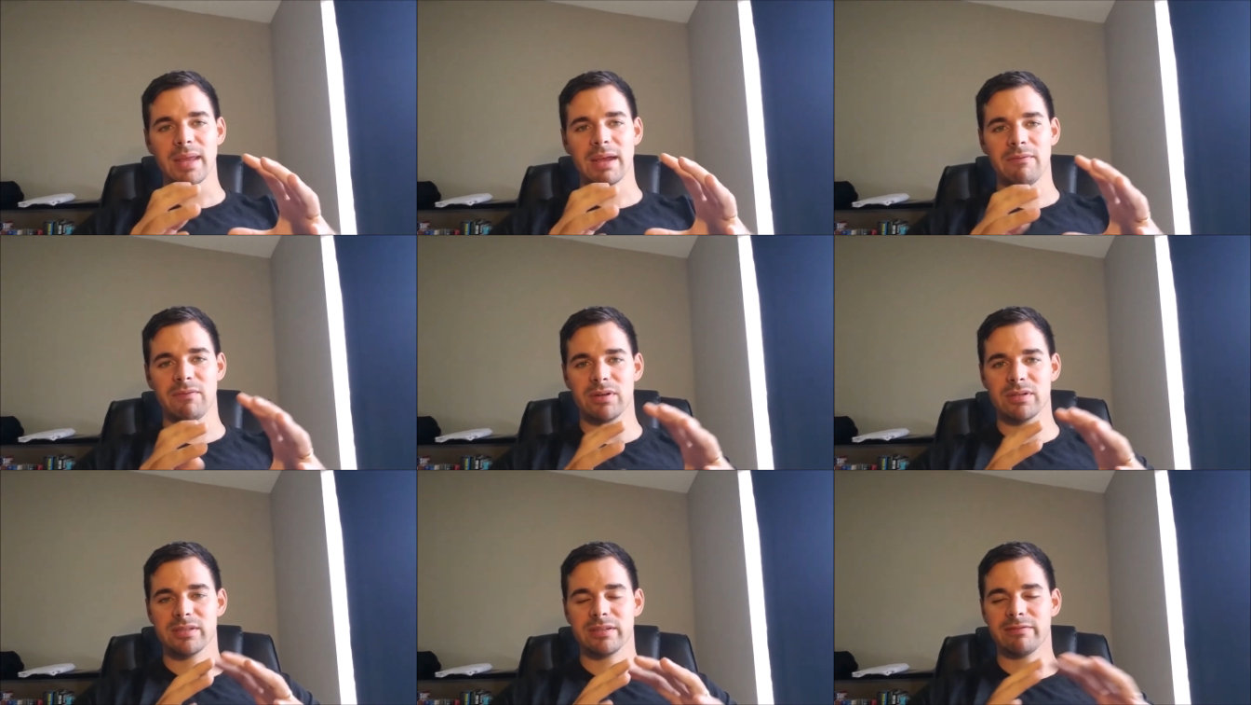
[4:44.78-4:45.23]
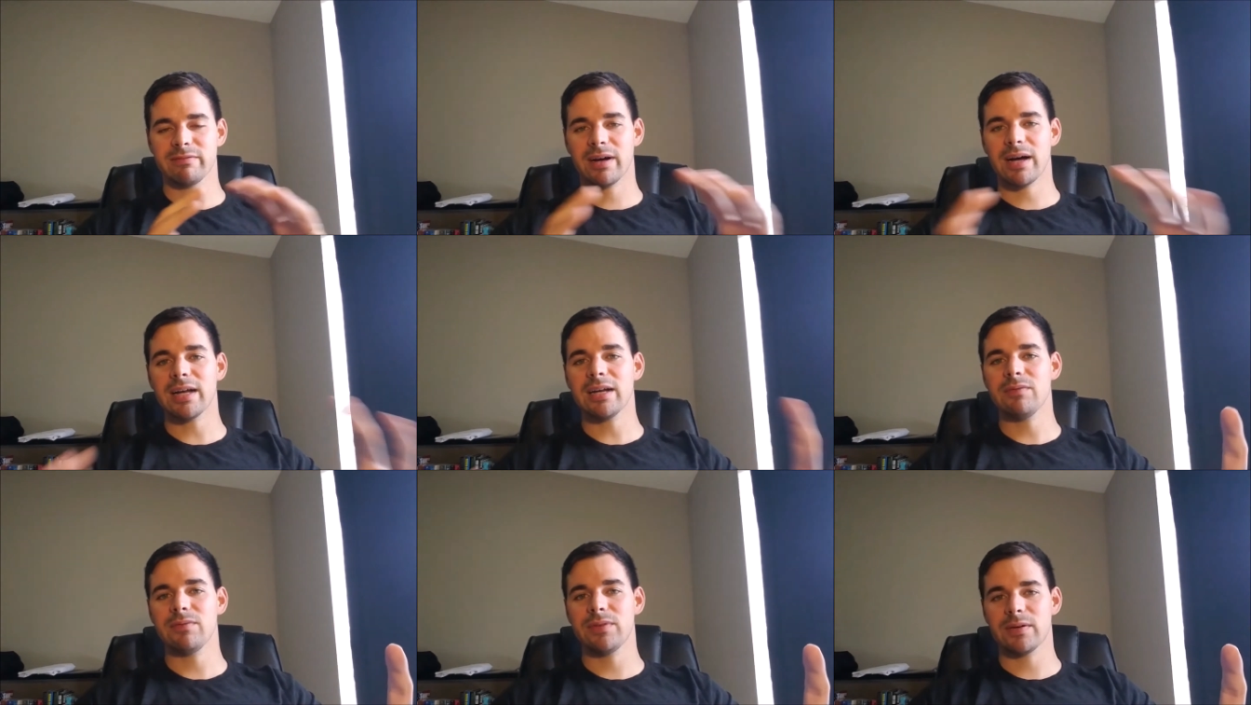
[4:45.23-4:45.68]
There's a
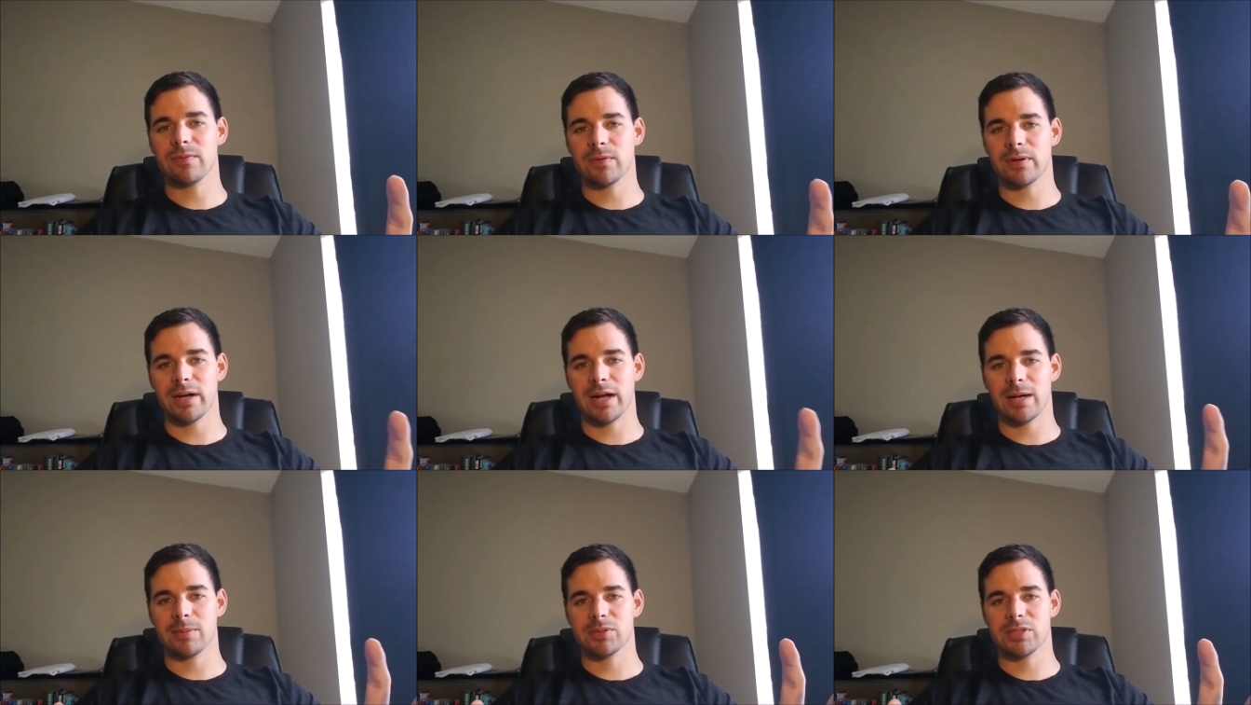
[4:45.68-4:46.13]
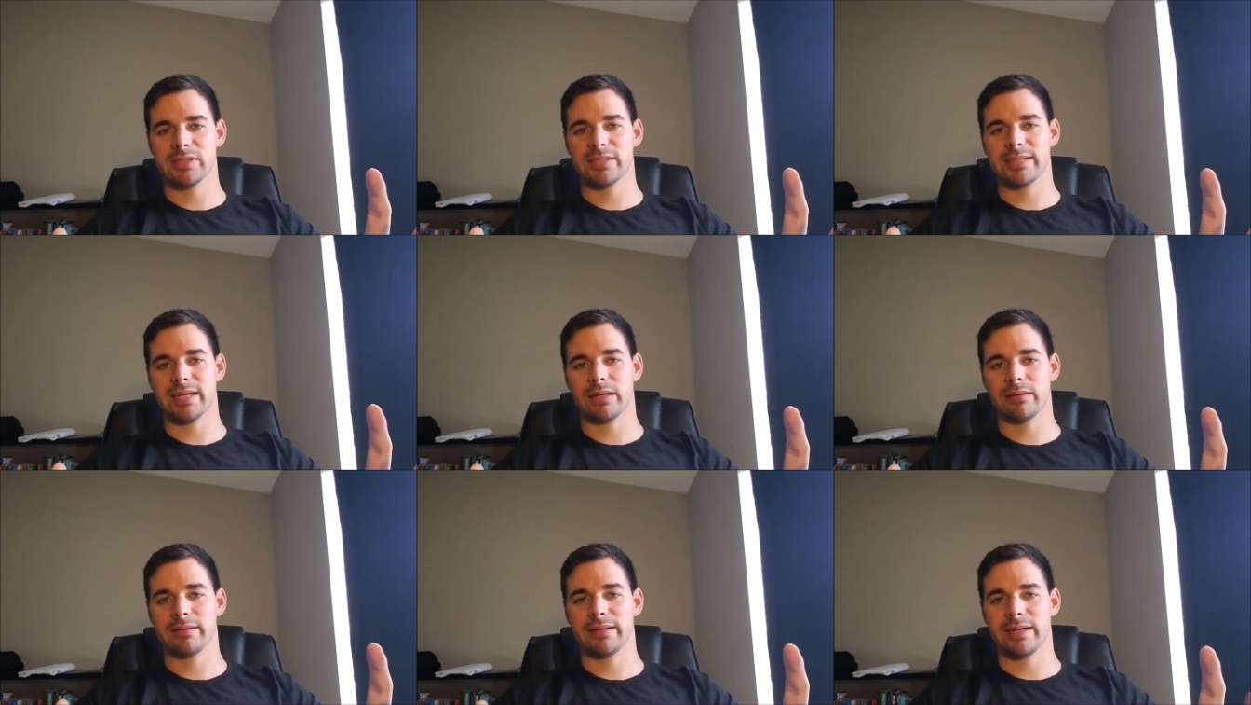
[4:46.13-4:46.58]
lot of different options
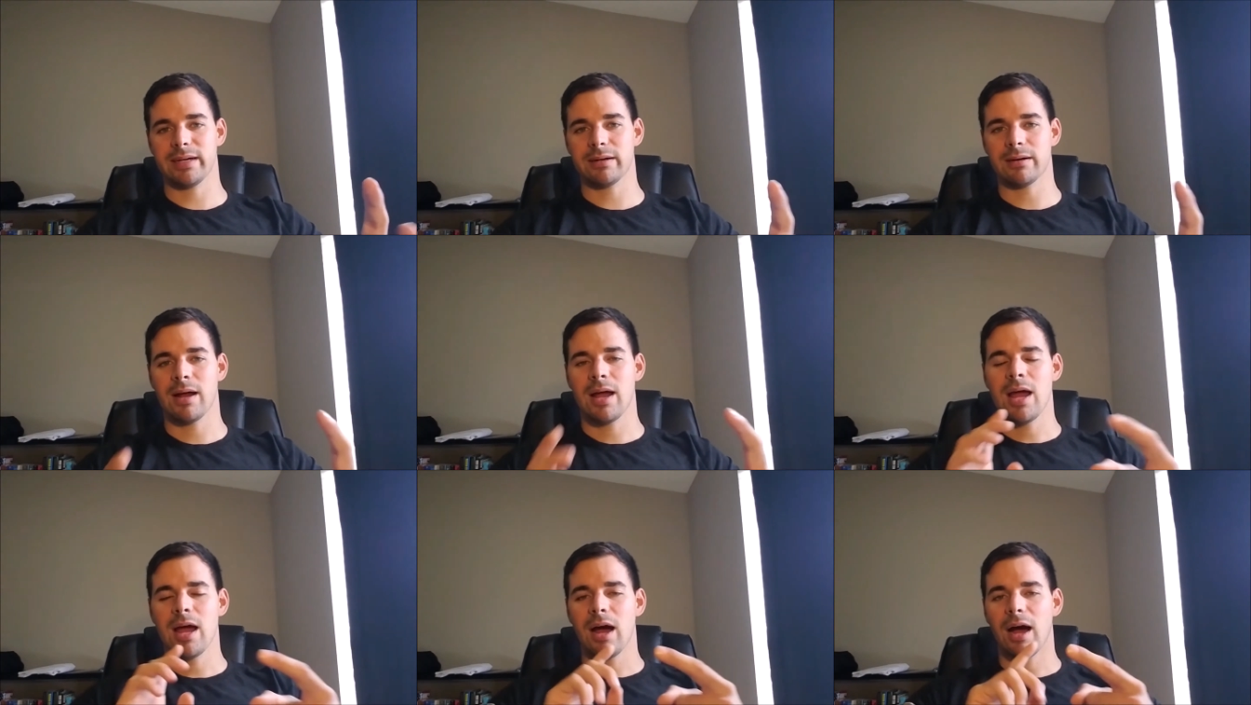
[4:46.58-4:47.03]
out there.